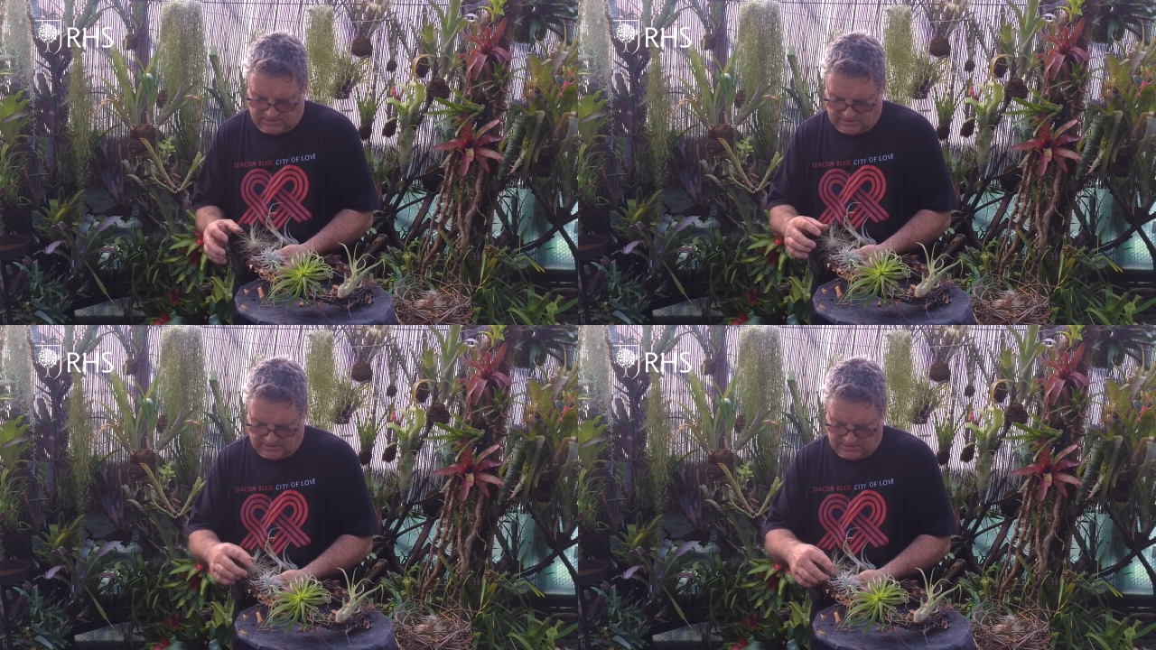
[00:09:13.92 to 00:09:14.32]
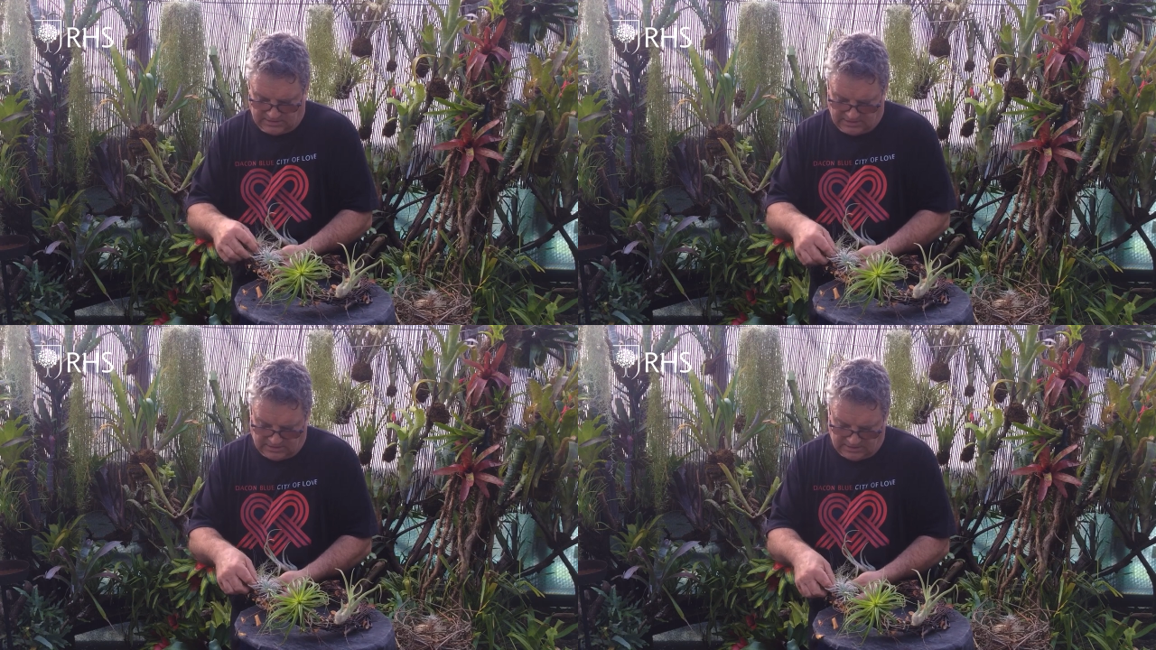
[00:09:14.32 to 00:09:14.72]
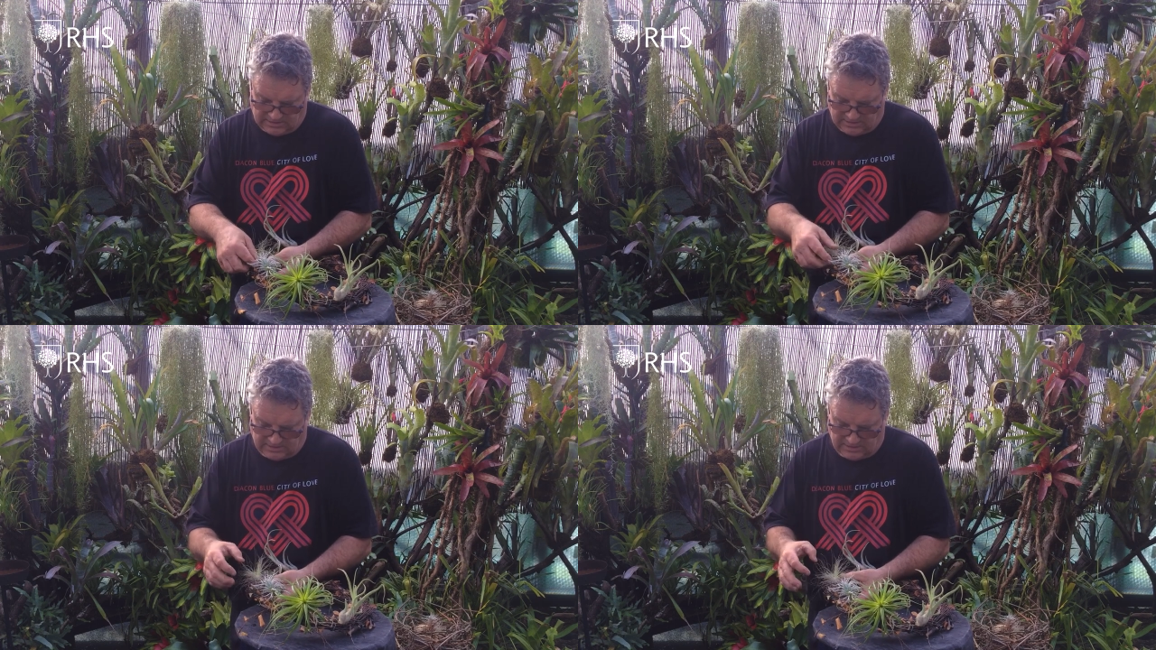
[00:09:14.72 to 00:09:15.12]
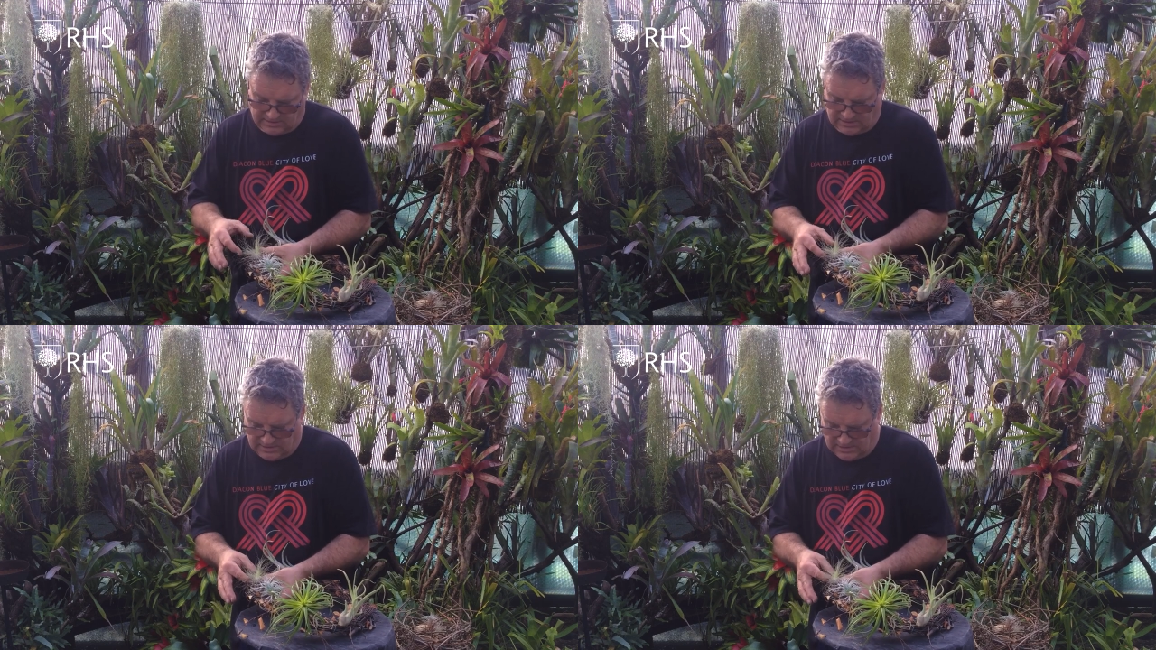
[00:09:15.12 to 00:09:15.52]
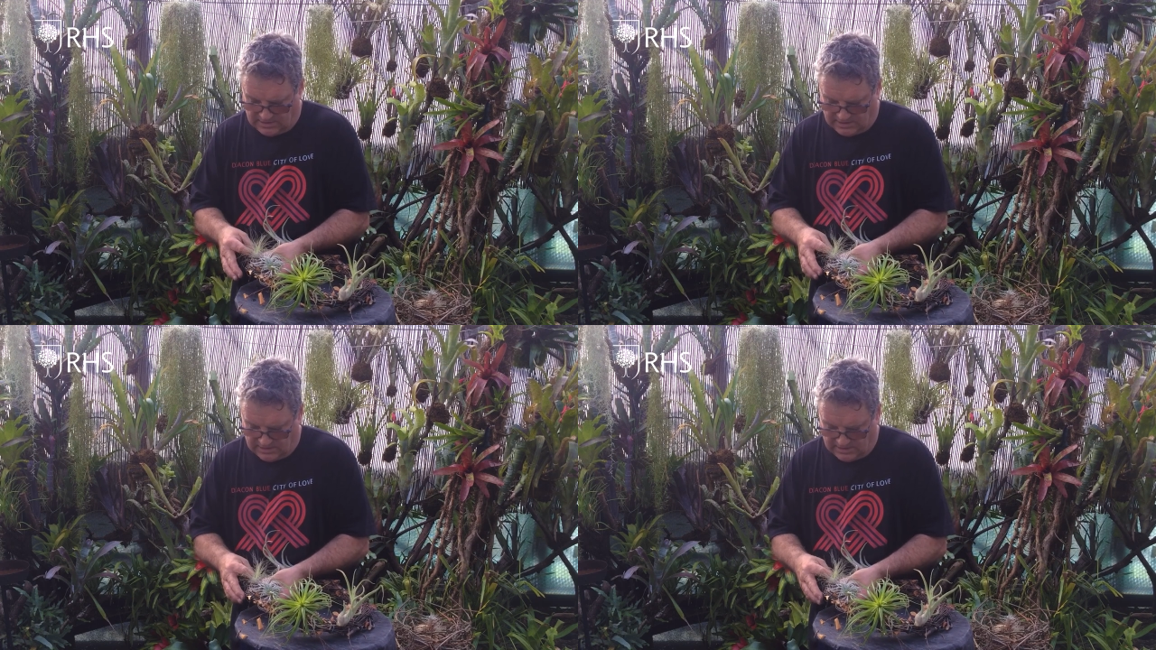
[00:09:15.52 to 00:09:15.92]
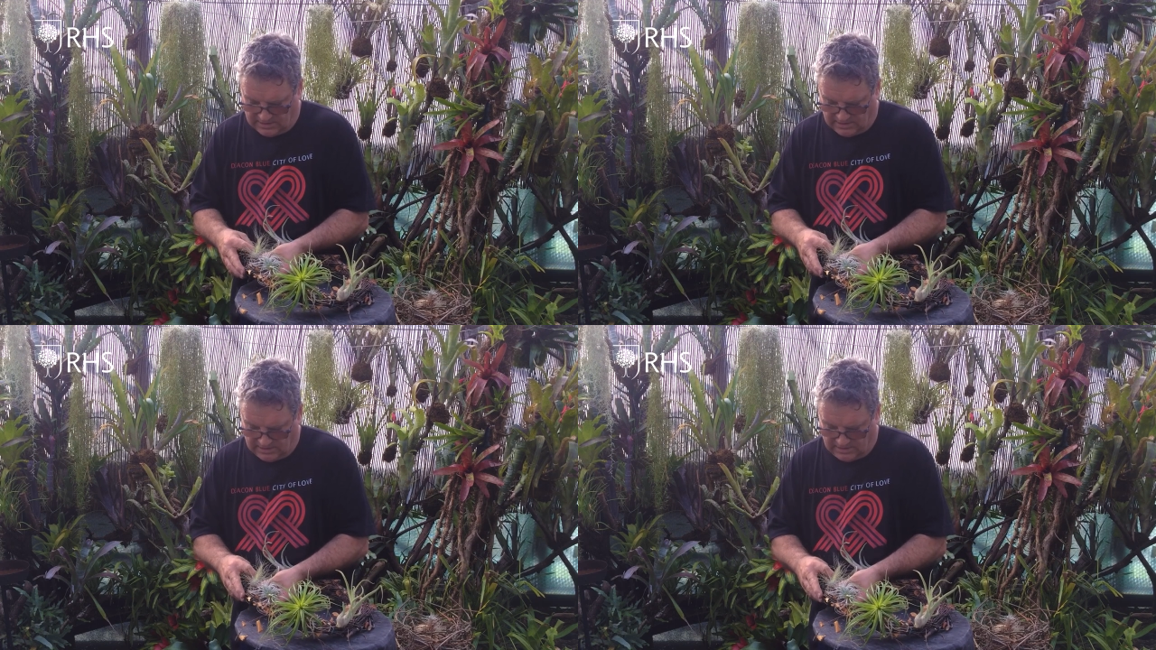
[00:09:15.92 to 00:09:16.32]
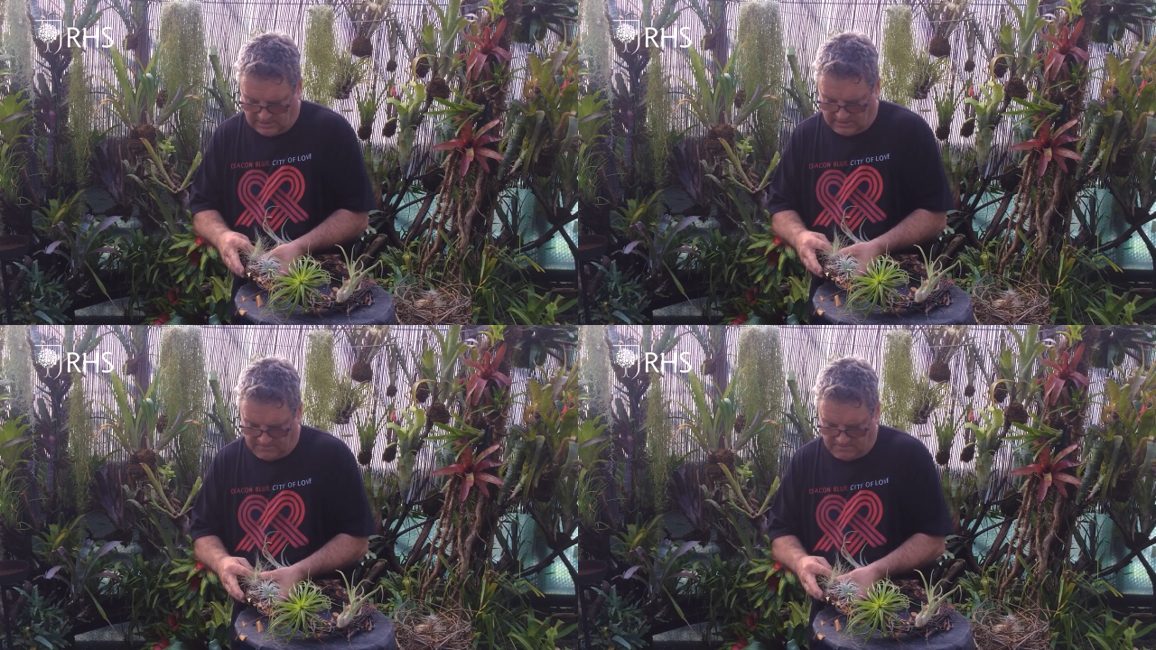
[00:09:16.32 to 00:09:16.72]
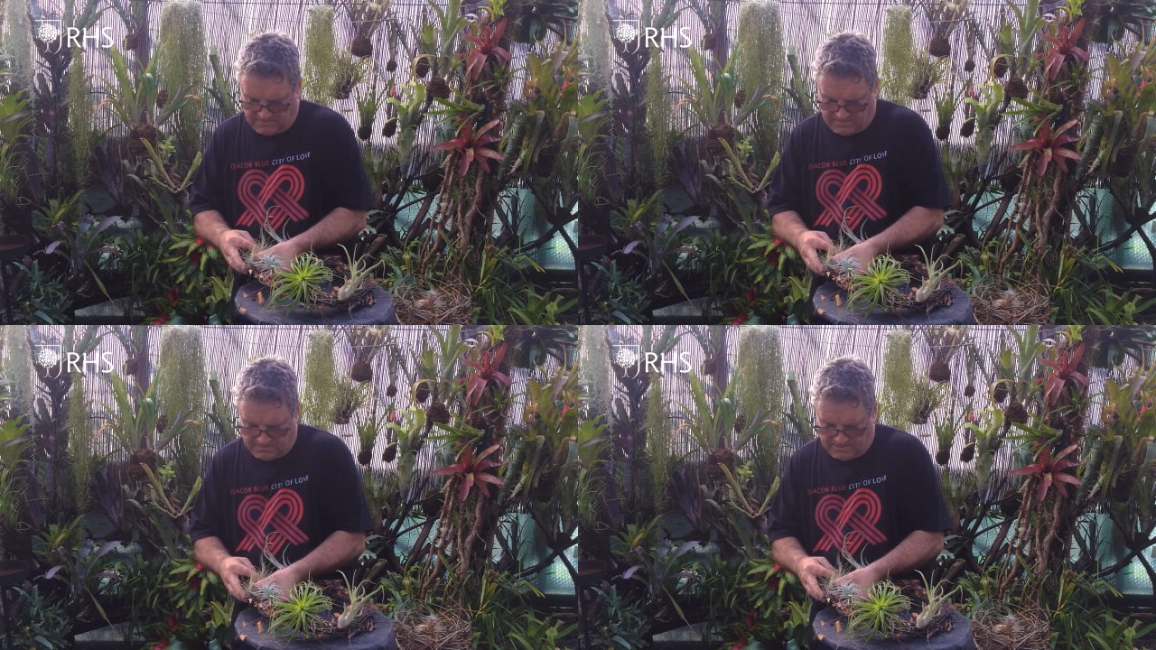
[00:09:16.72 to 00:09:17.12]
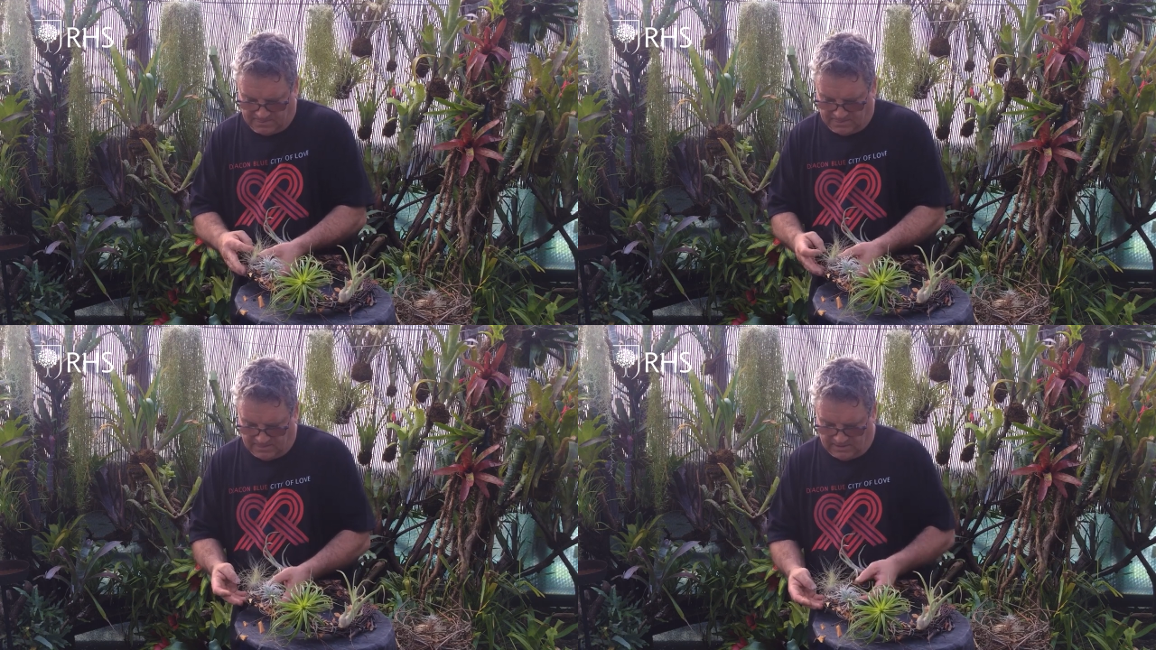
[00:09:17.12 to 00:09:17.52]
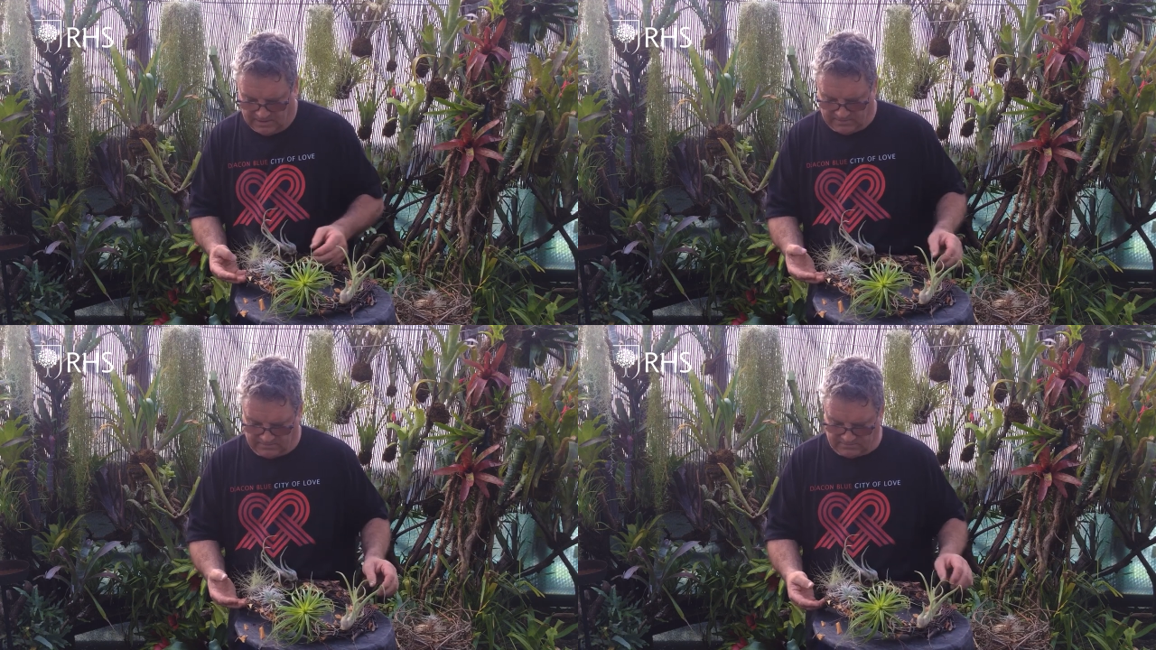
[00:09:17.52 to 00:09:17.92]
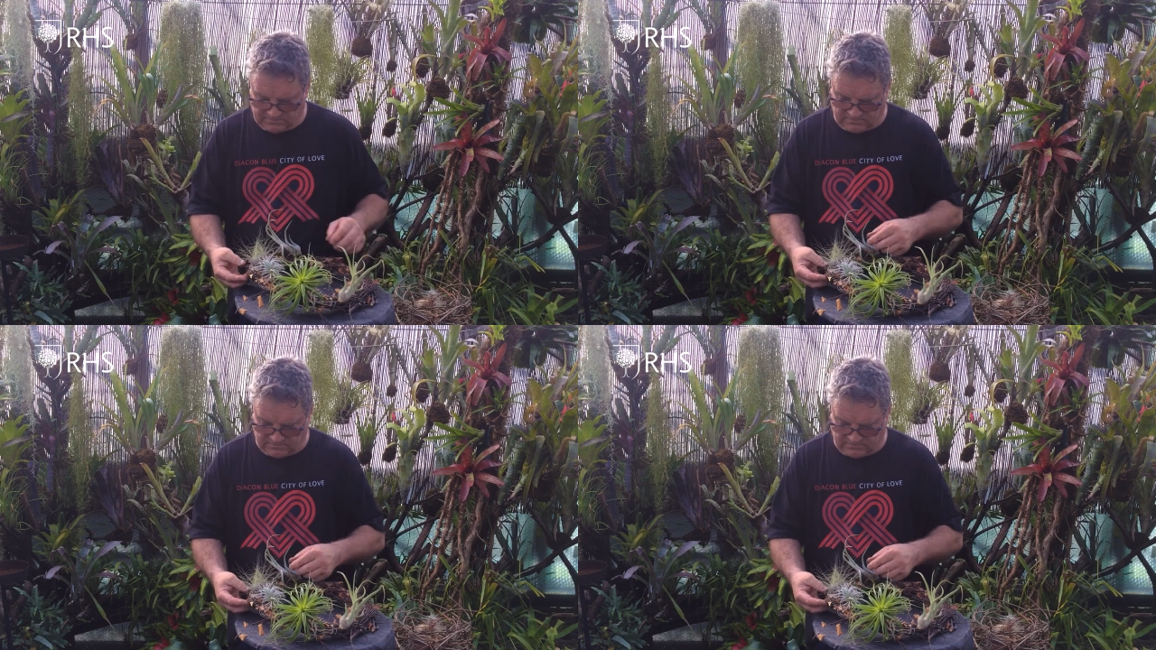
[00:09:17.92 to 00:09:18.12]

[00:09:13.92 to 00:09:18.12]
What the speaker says: (no one is talking)